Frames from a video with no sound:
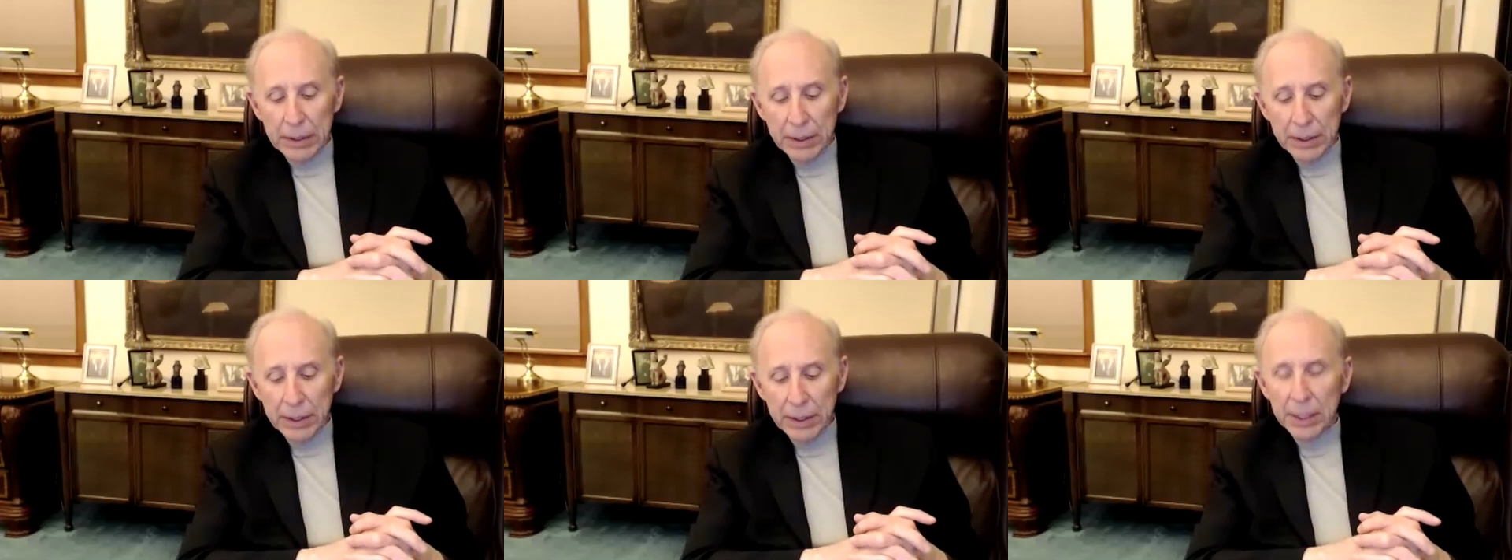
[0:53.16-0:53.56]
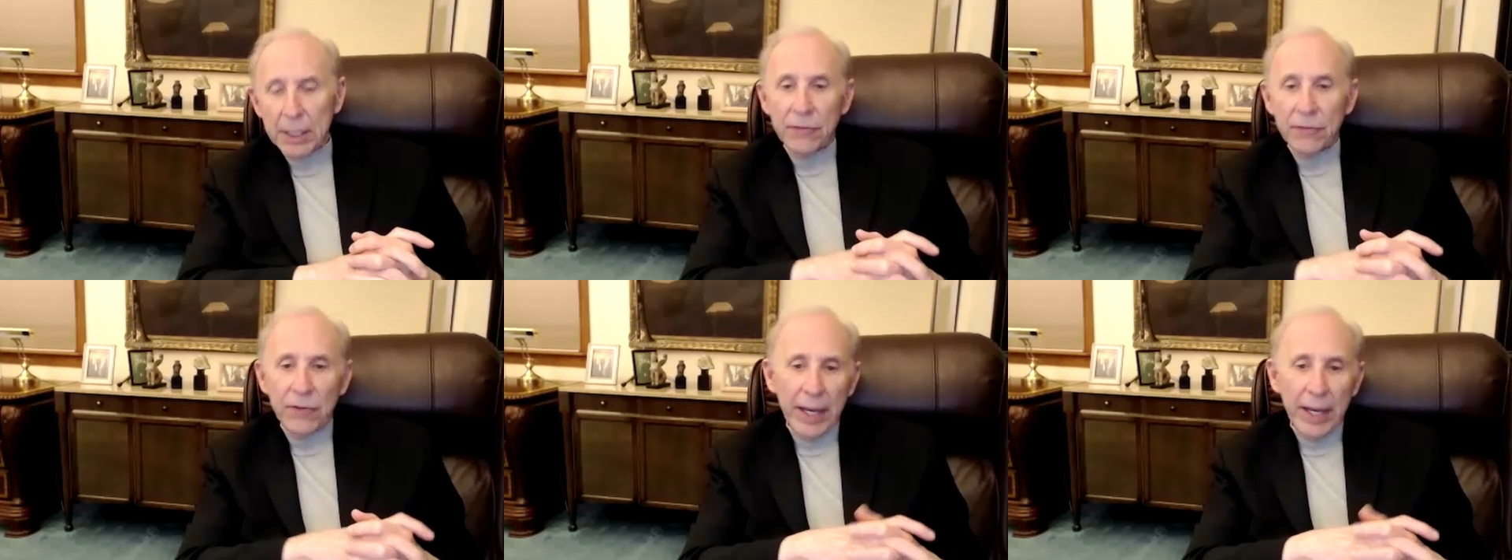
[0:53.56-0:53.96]
Thinking
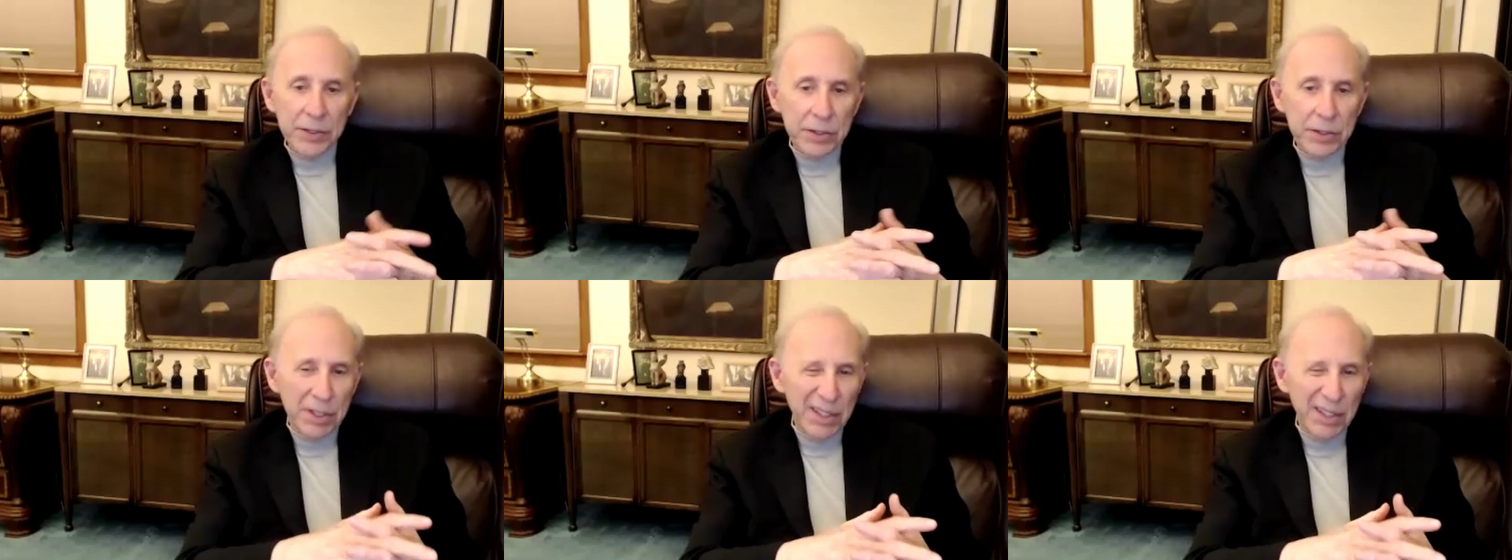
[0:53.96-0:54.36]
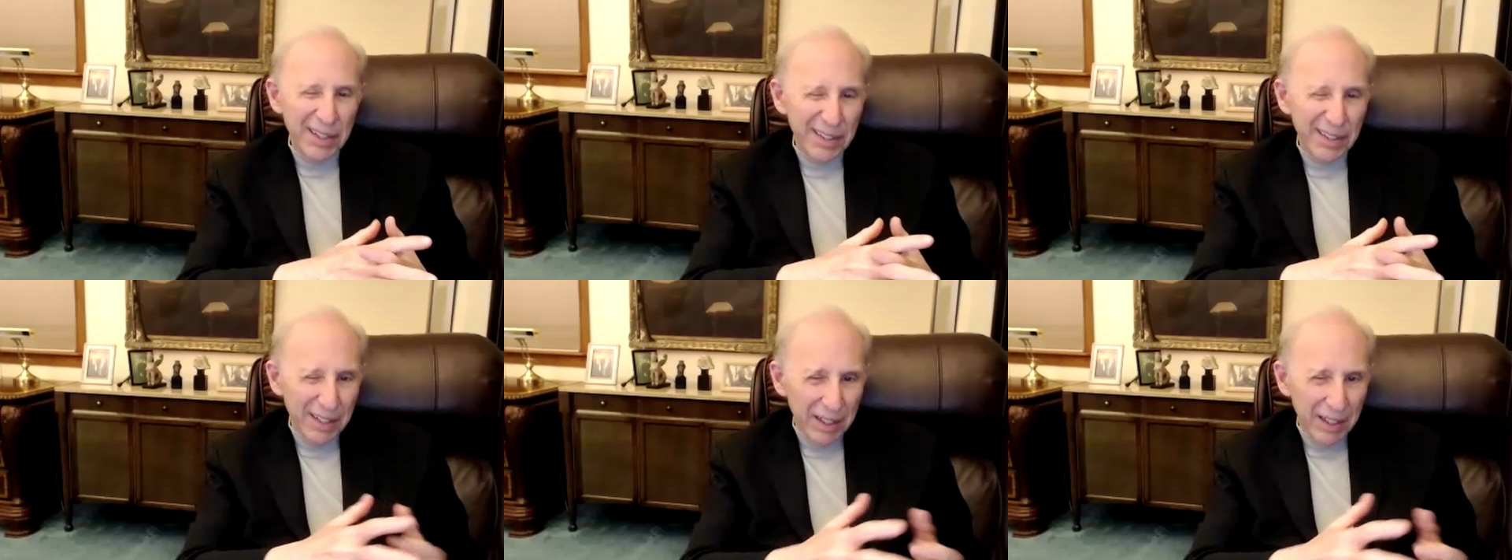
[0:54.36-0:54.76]
fast
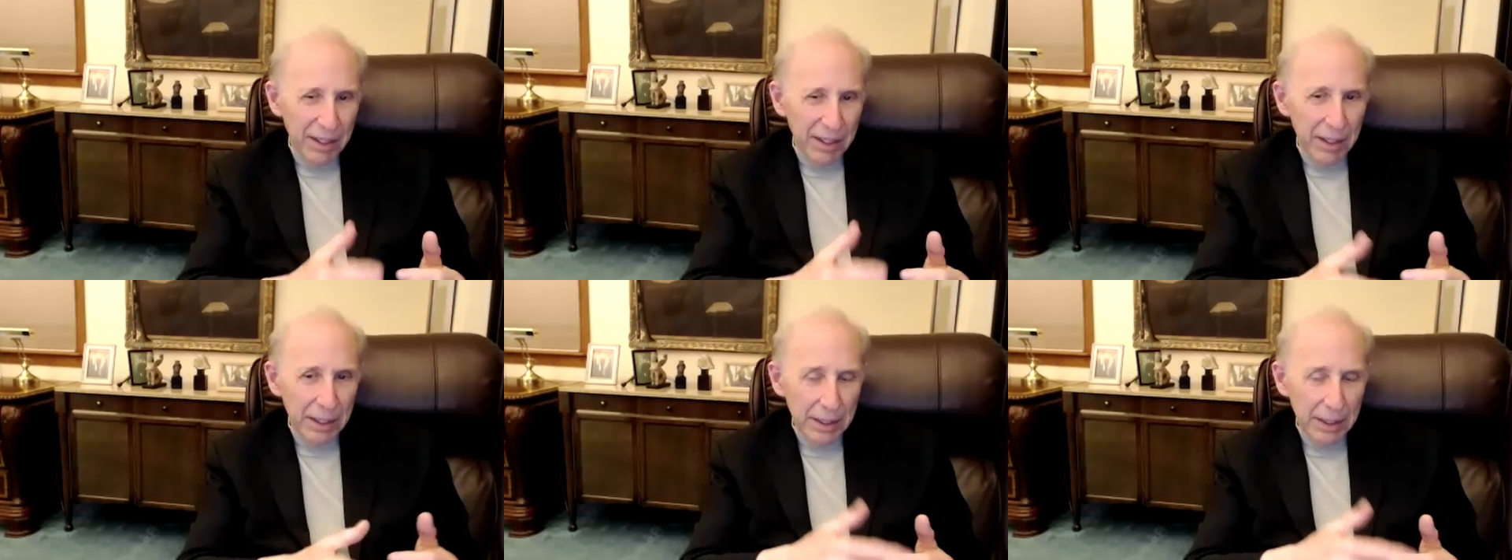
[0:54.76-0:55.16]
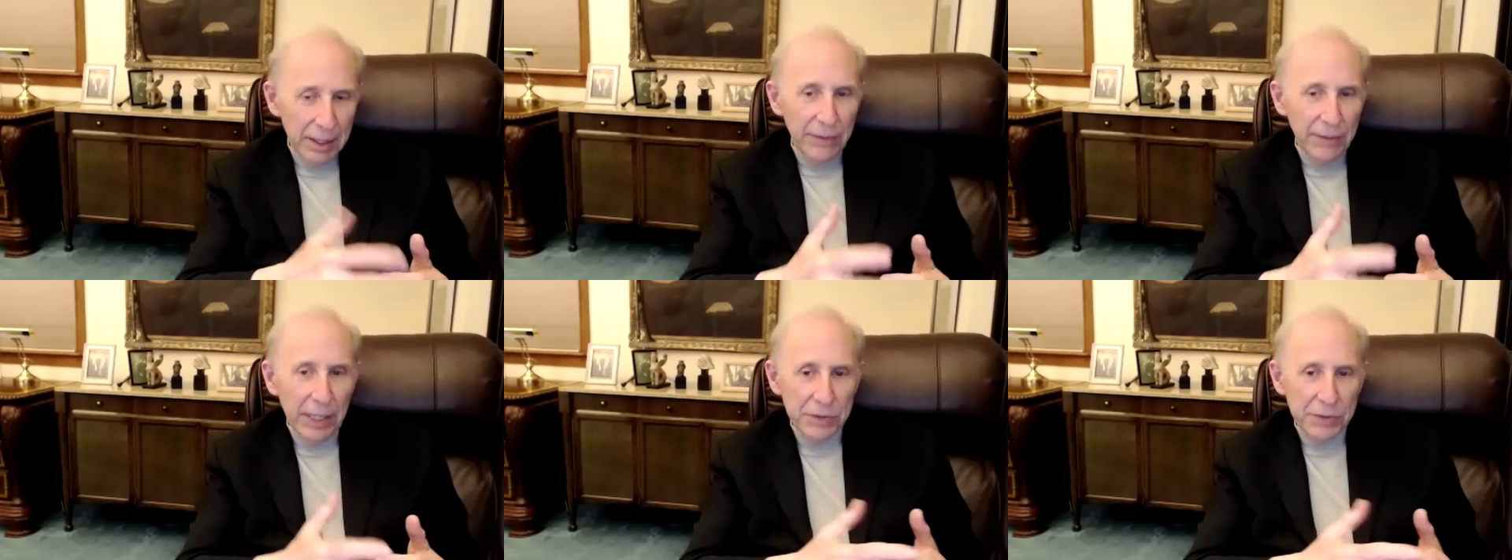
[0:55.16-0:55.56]

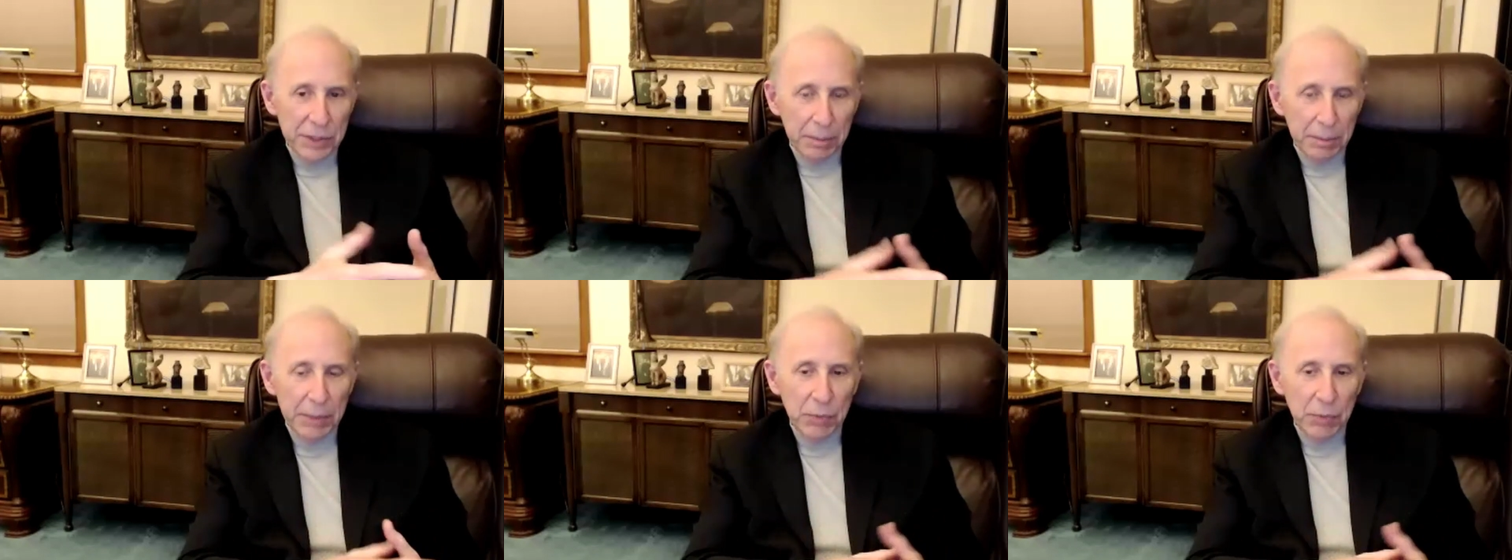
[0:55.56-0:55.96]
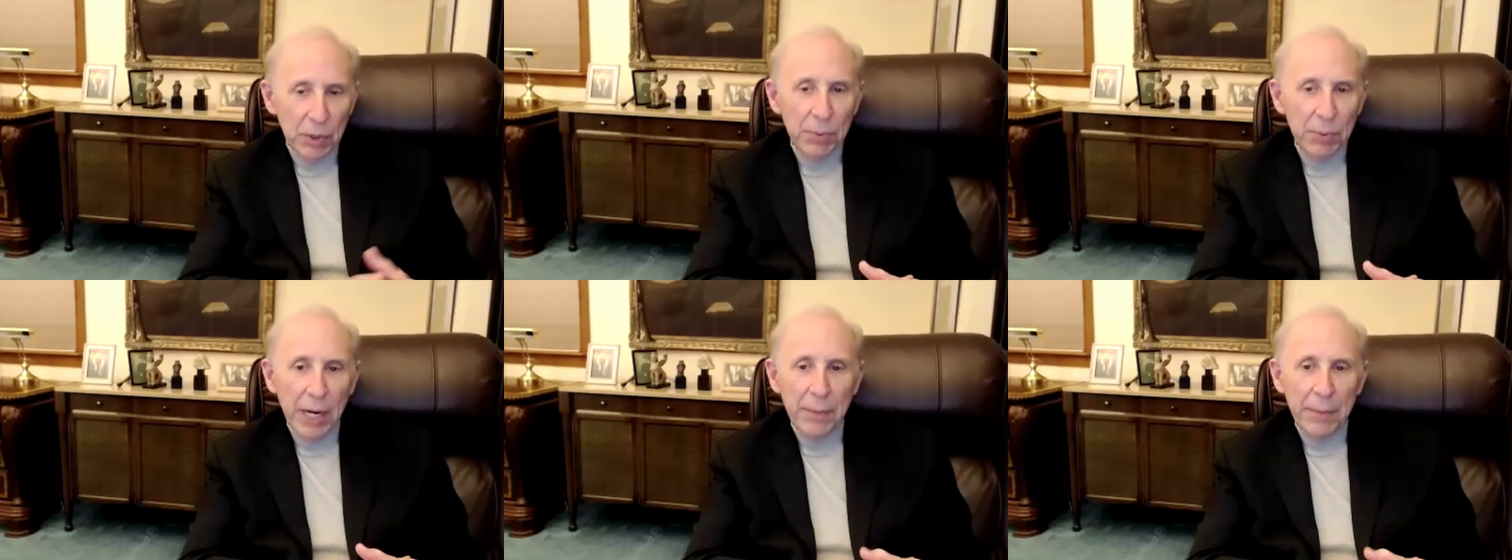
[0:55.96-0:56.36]
involves a little bit more
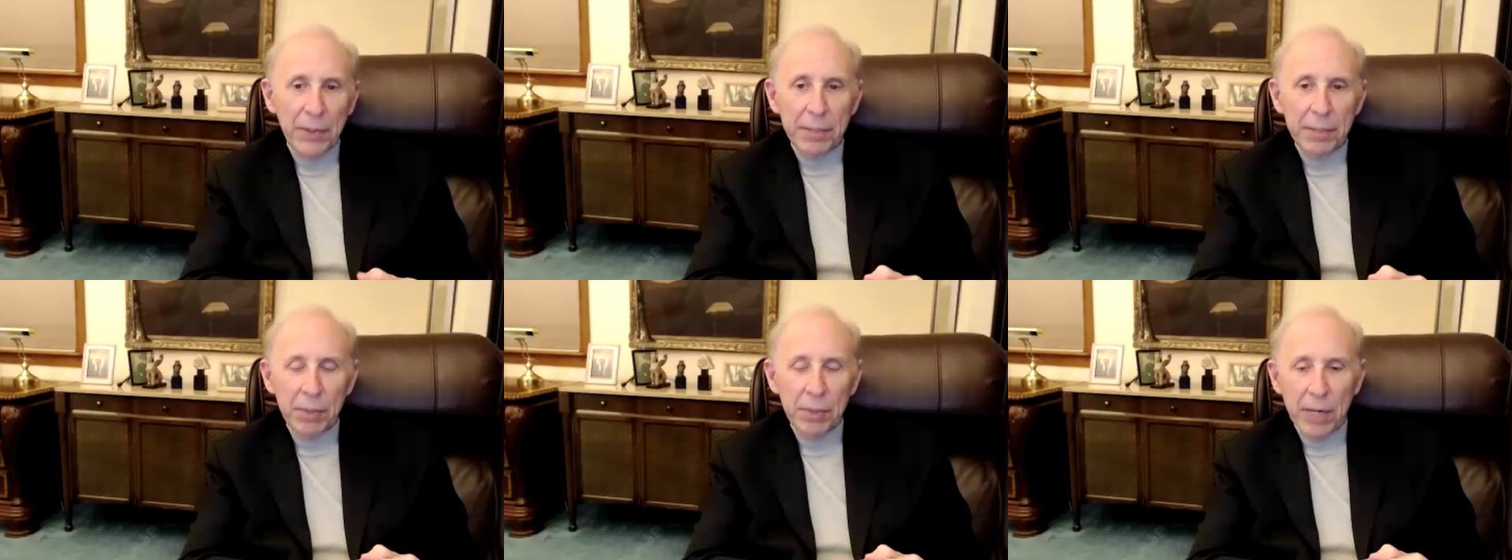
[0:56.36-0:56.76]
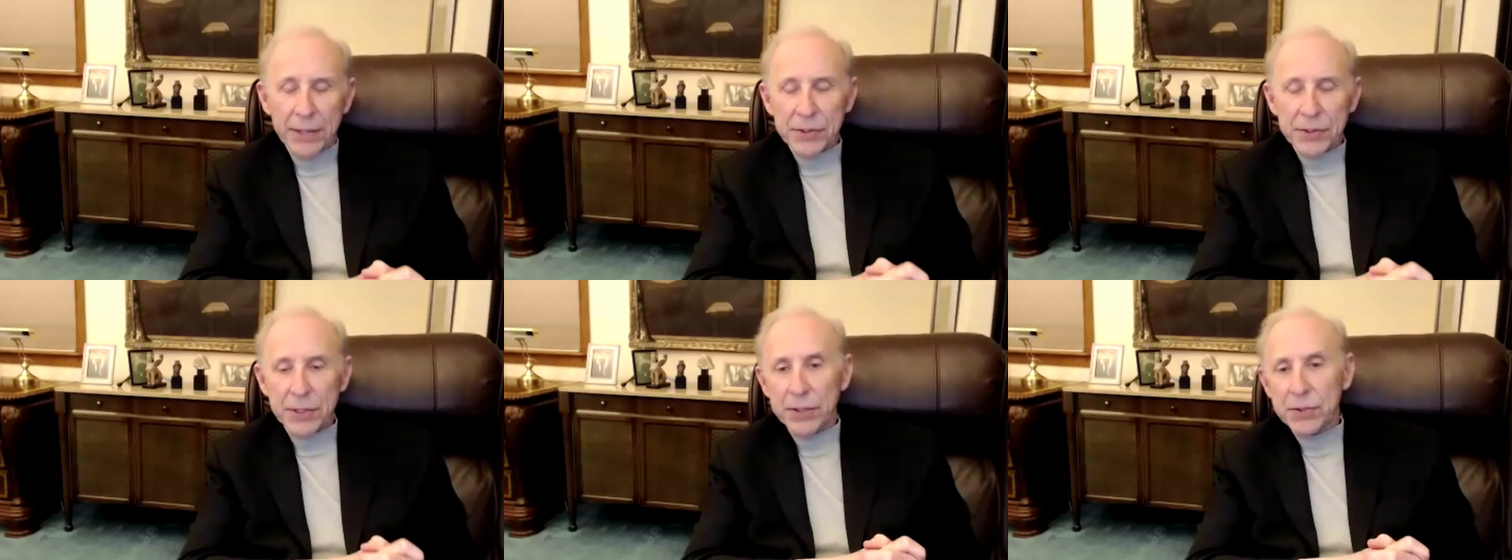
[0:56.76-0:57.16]
primary
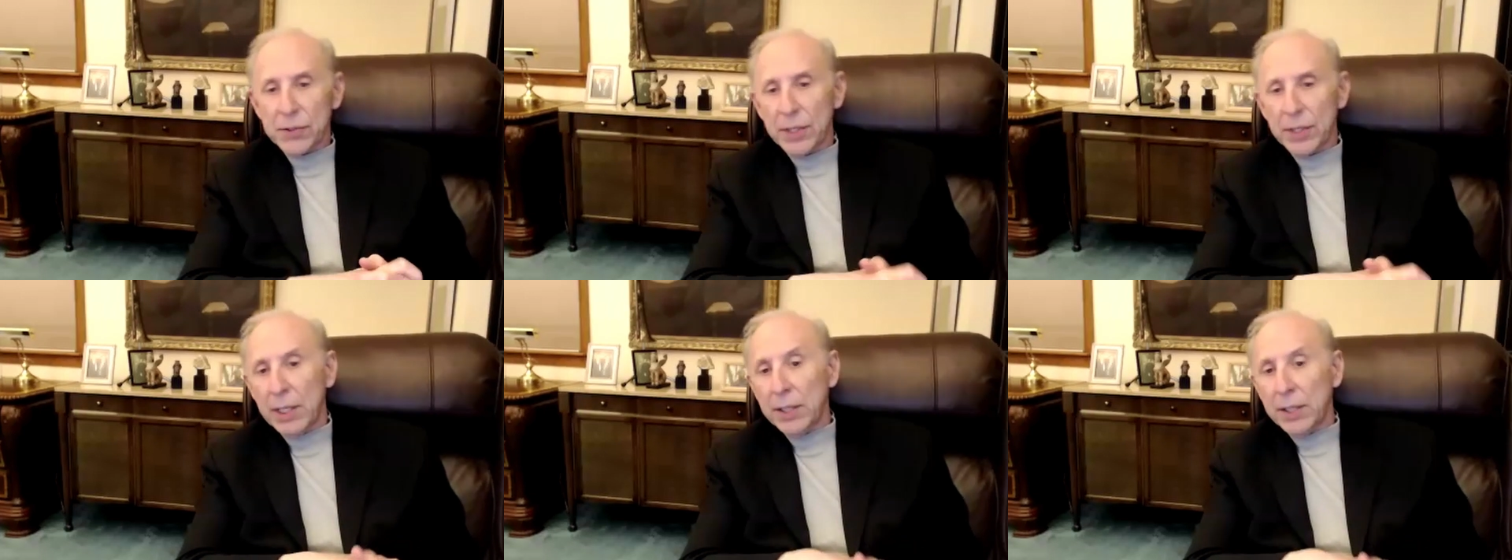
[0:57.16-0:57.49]
process,